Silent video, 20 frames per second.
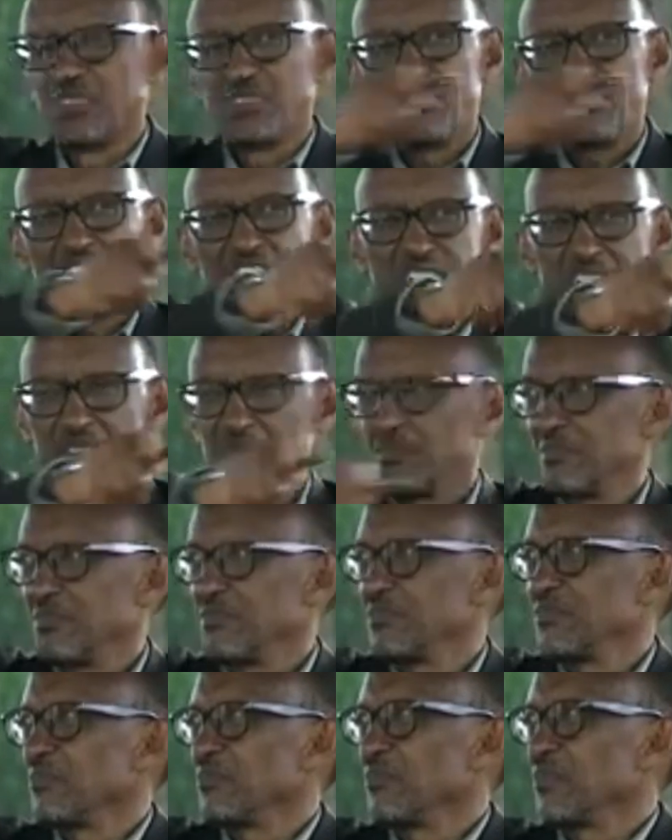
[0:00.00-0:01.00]
dufashe
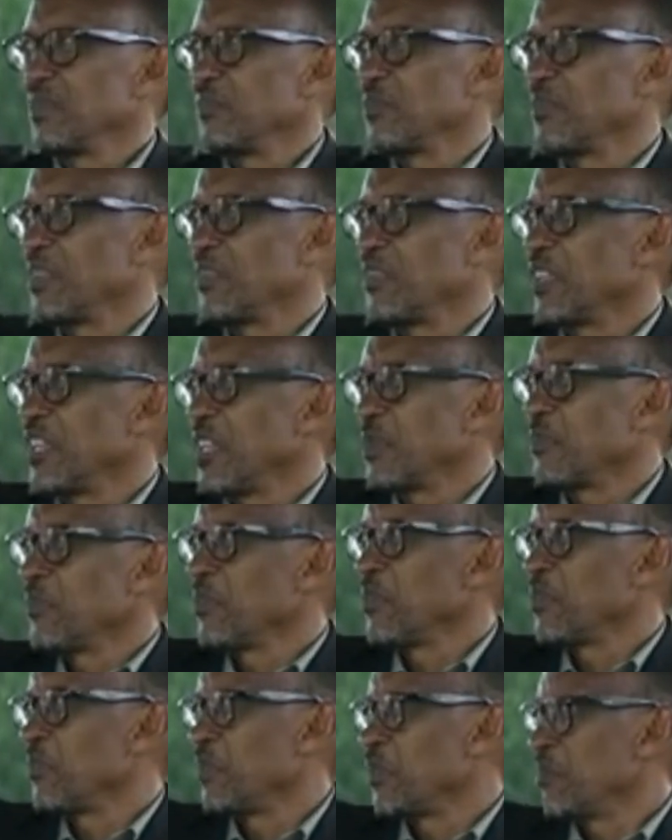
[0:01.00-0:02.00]

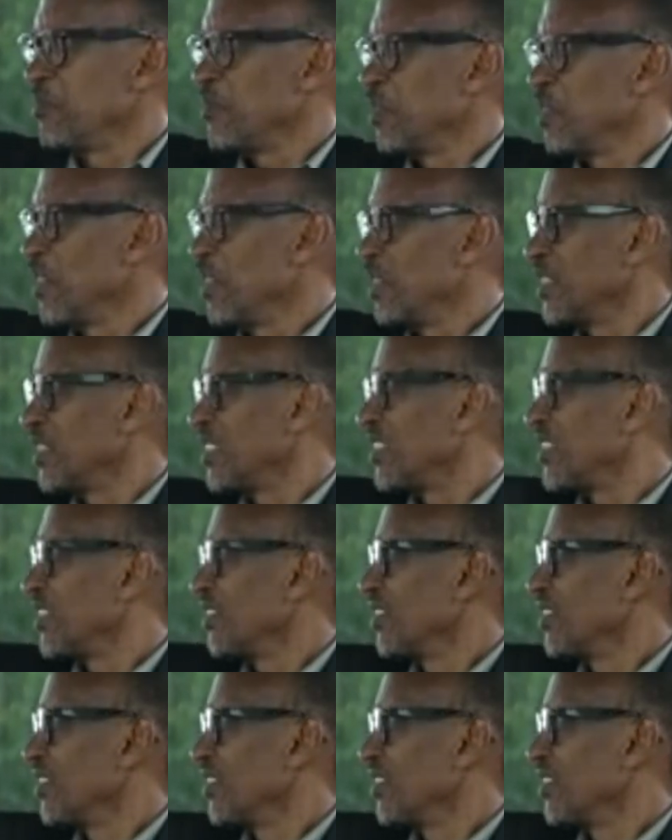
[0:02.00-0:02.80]
barebe bo bamuha